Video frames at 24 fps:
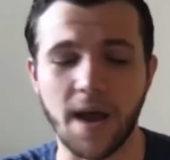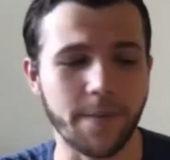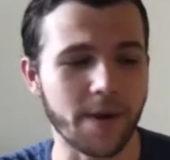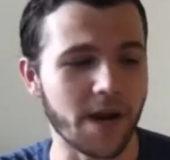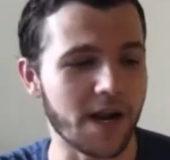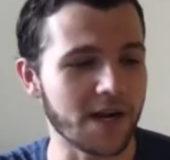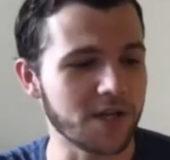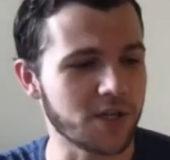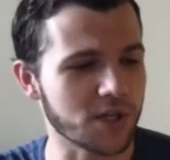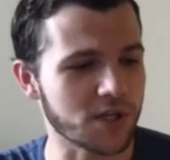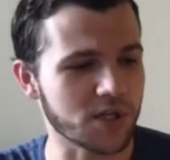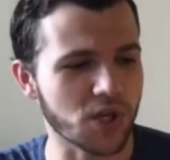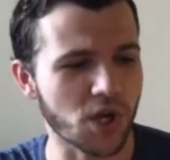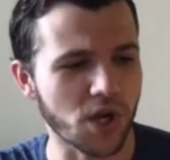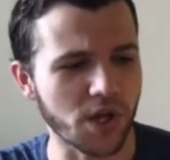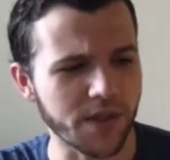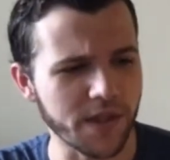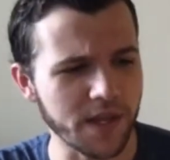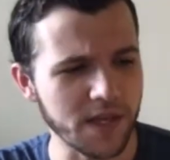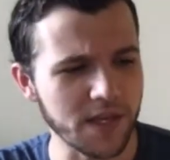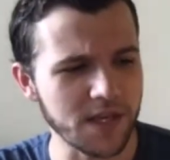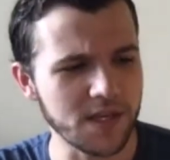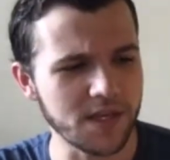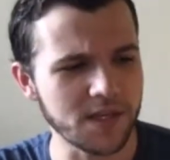And I just saw that
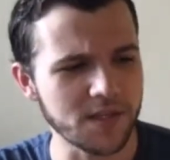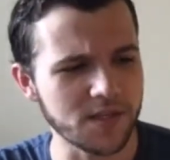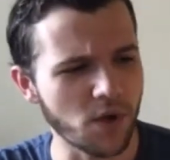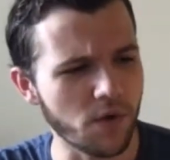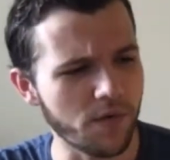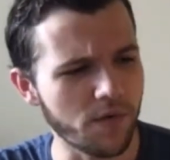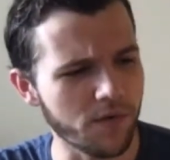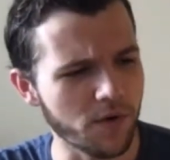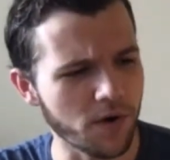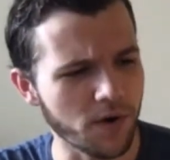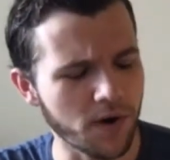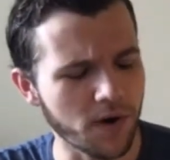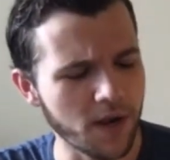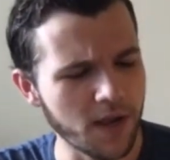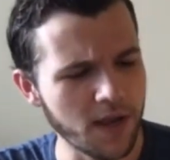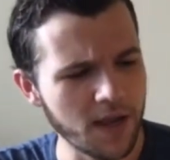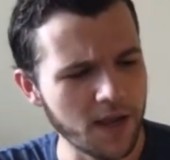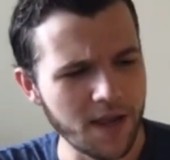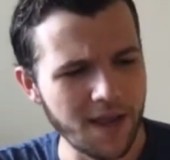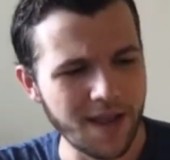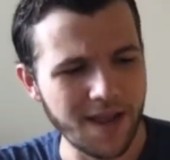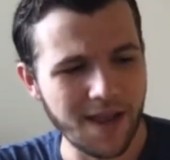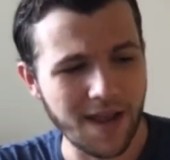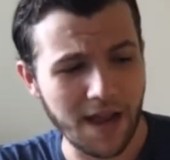he's over,
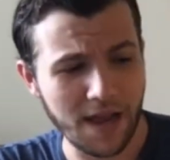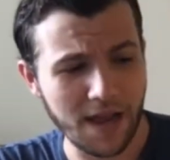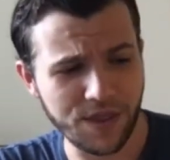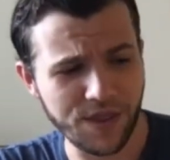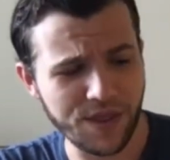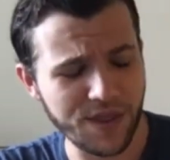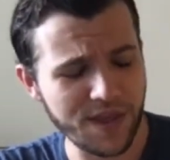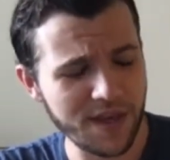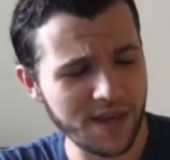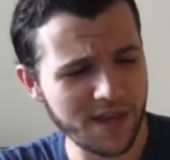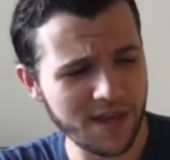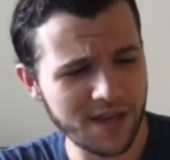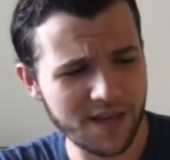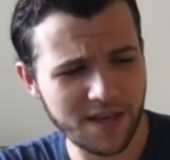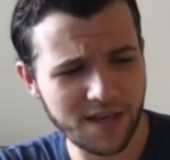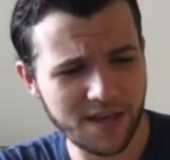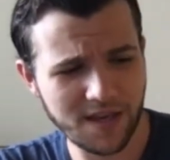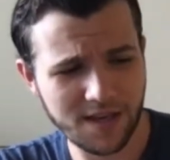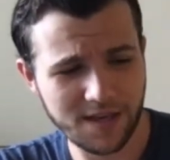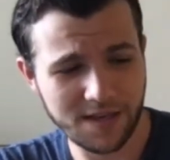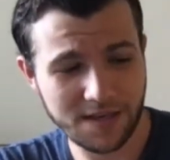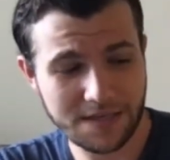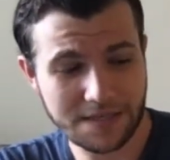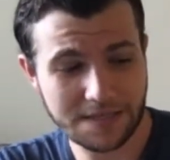I think,
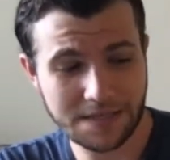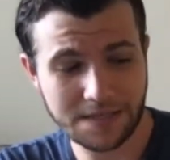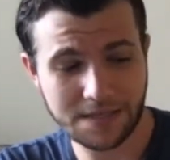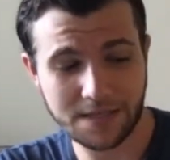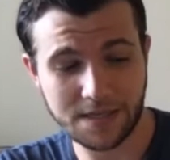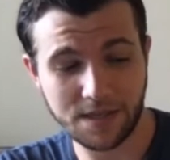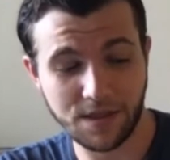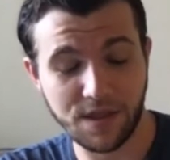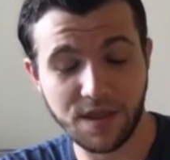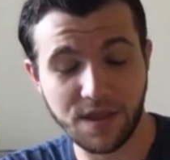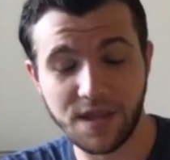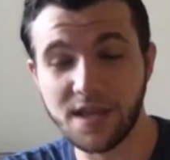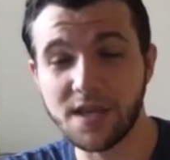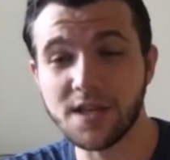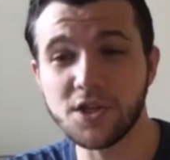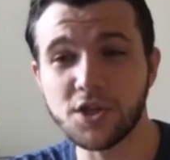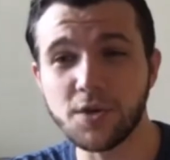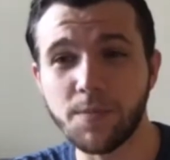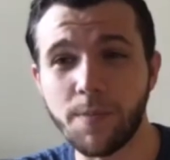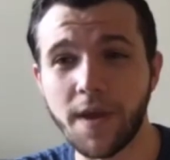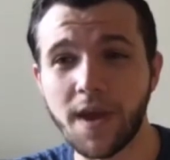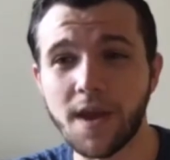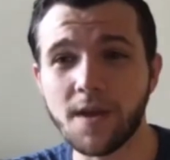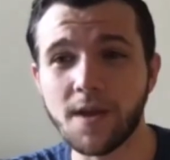I think in
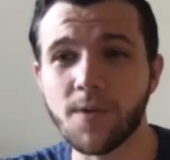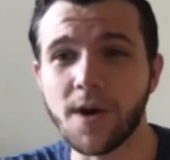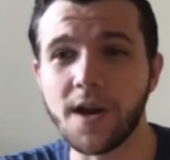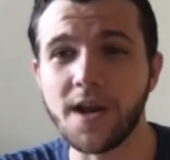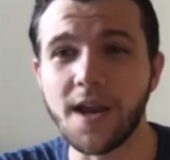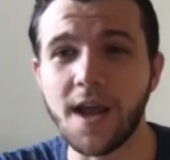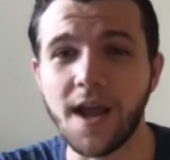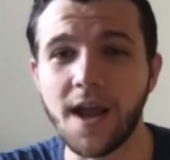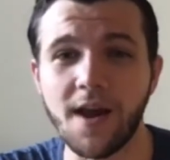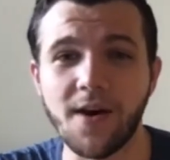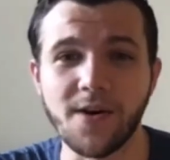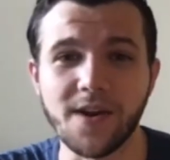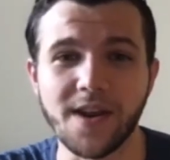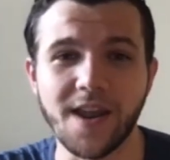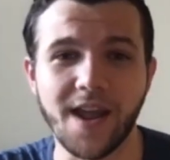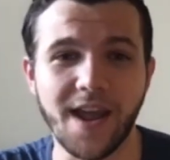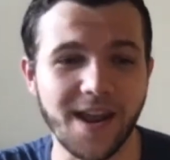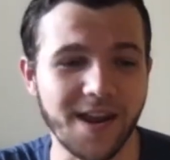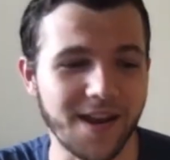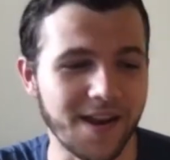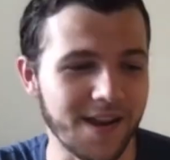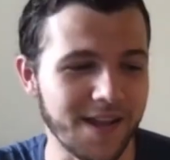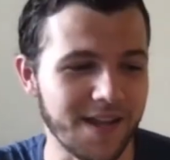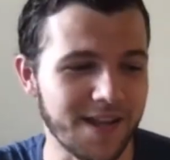Japan right now, and,
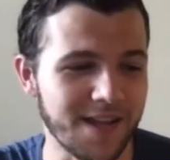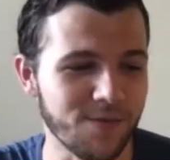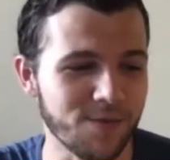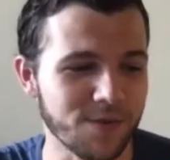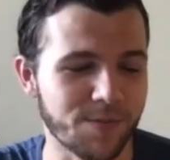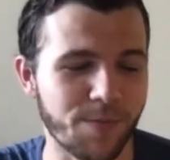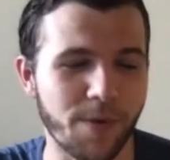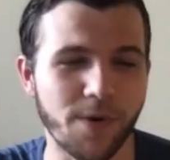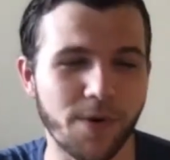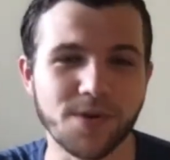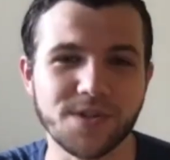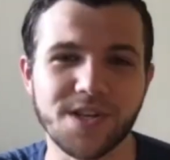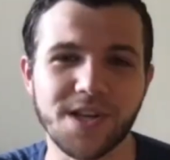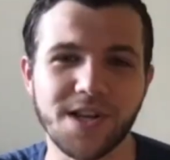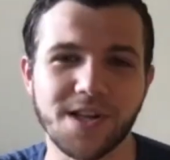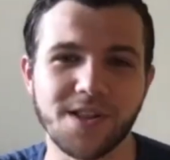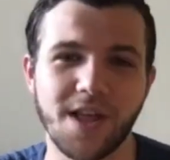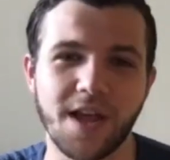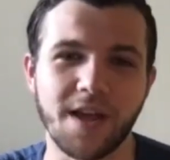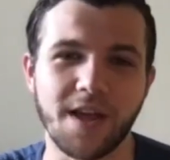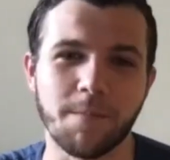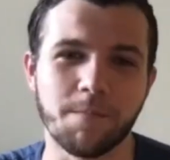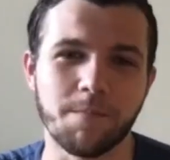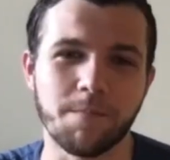and he was posting
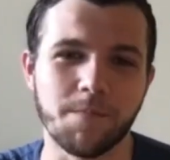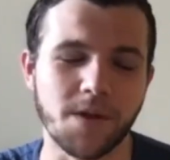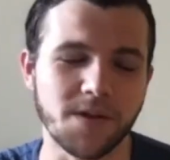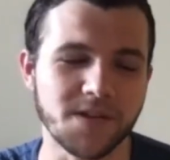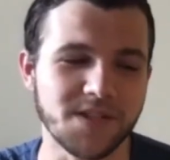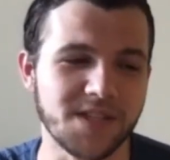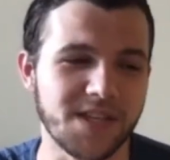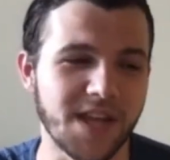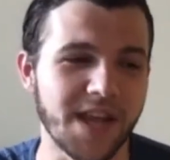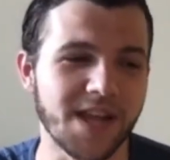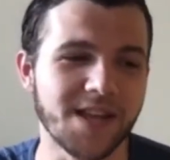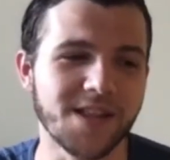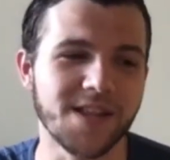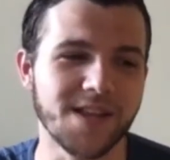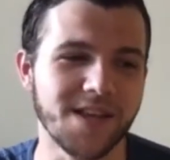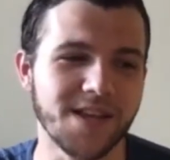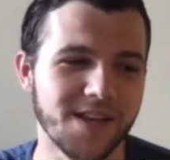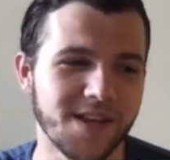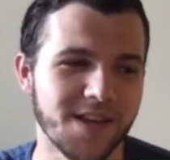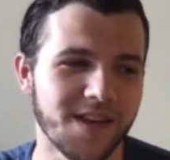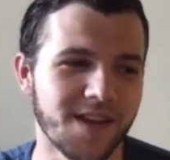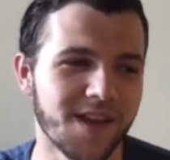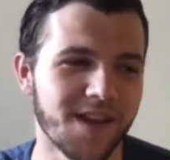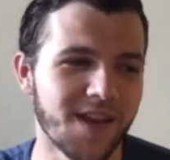like
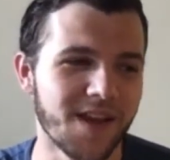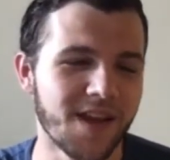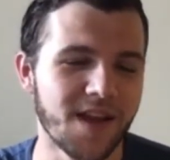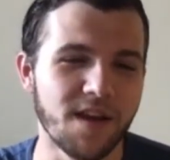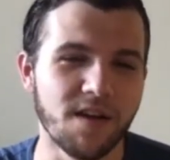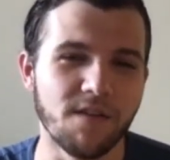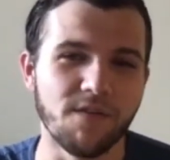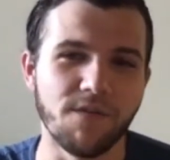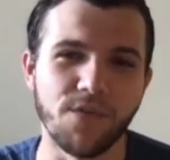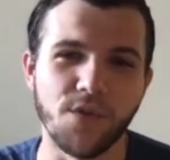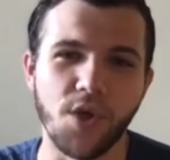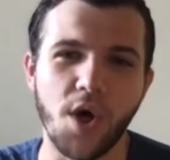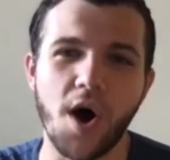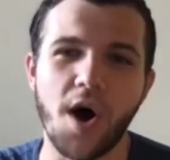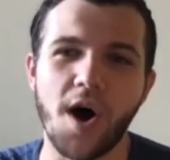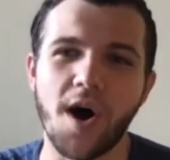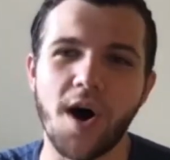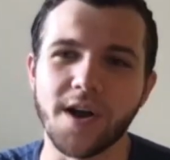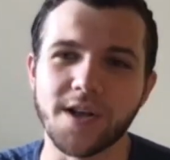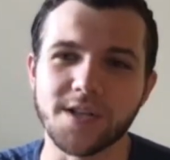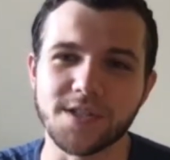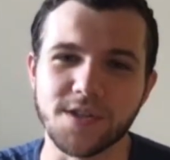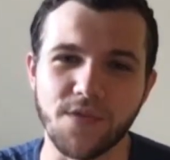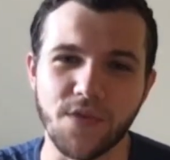daily
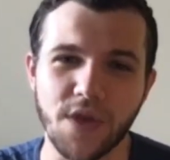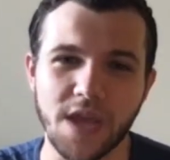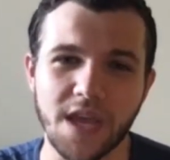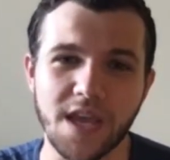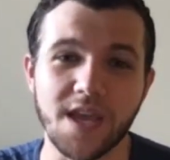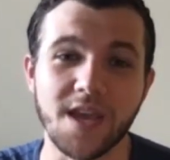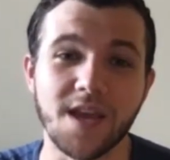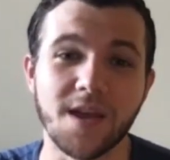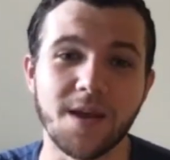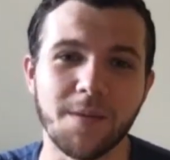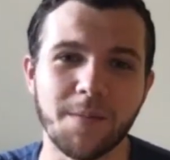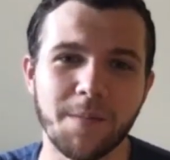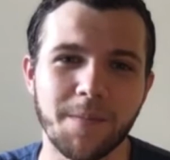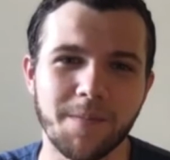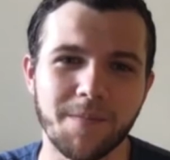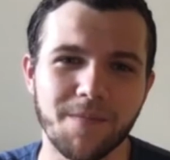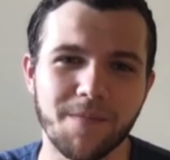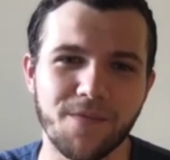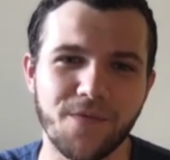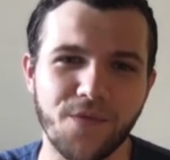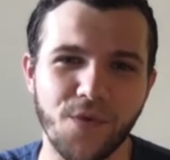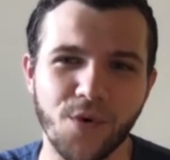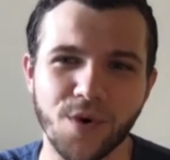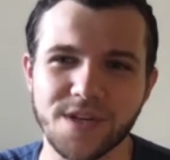vlogs of him
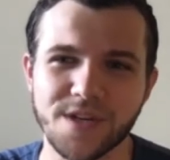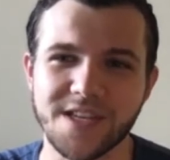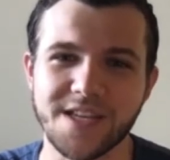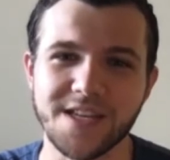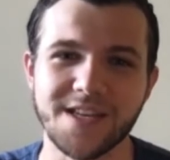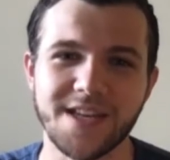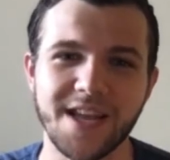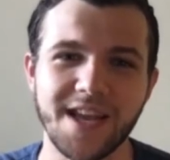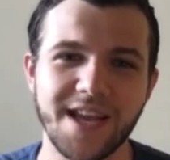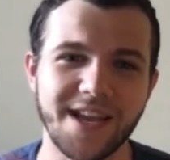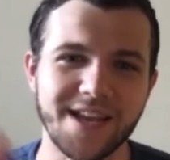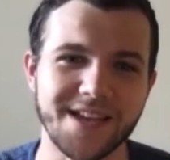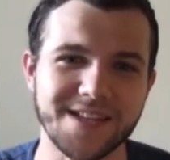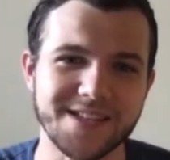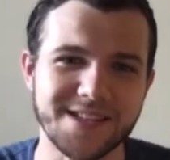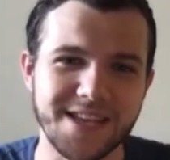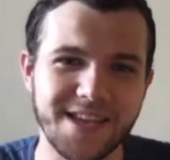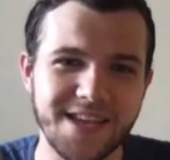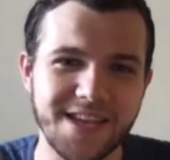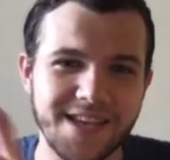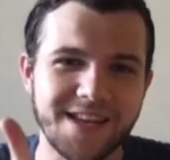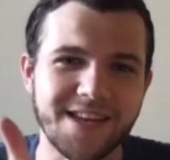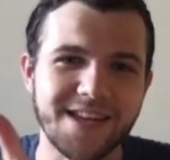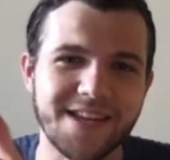fourteen days
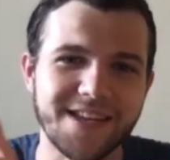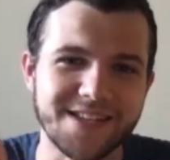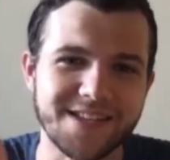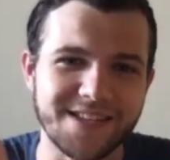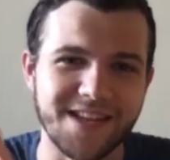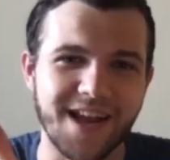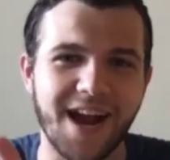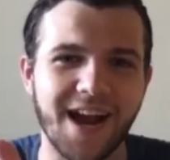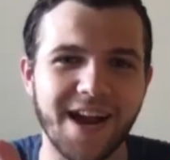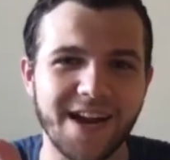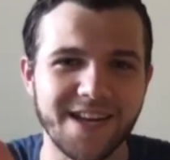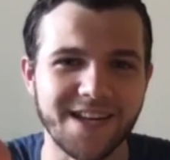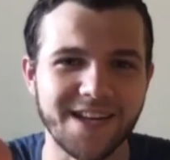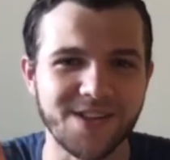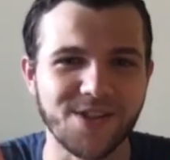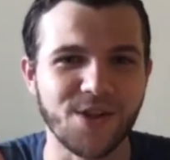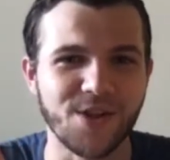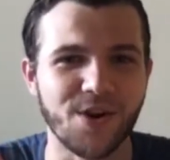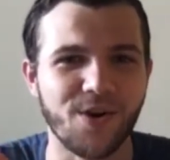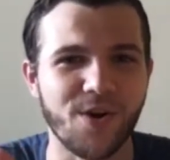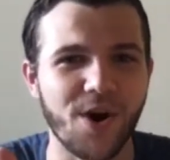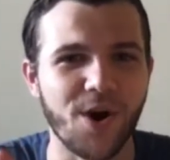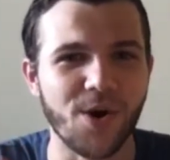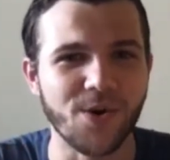in his tiny
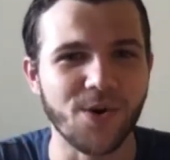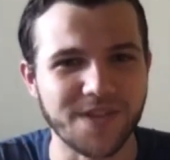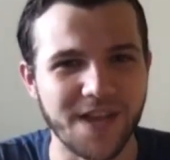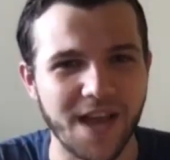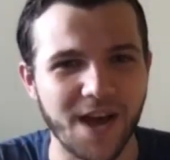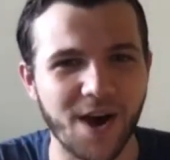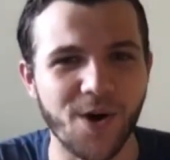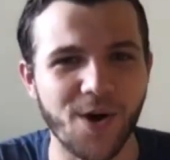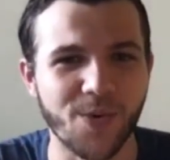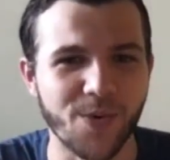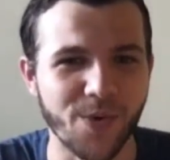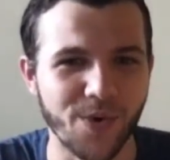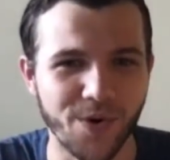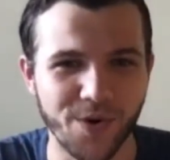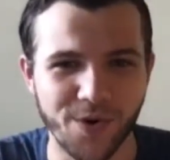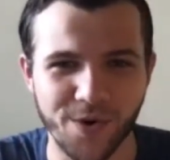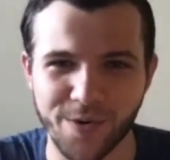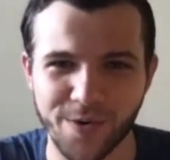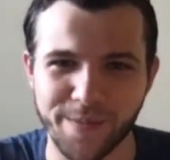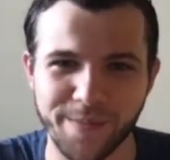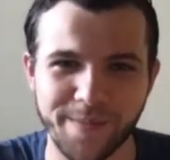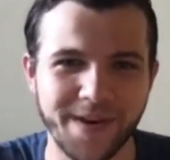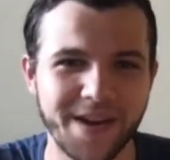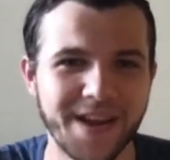little hotel
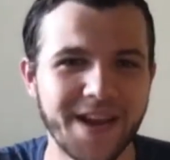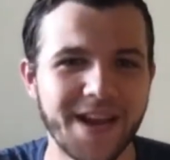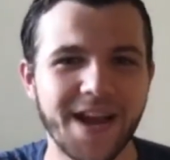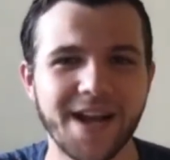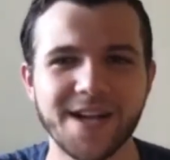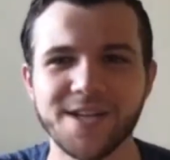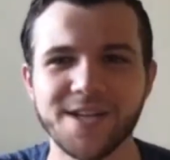room and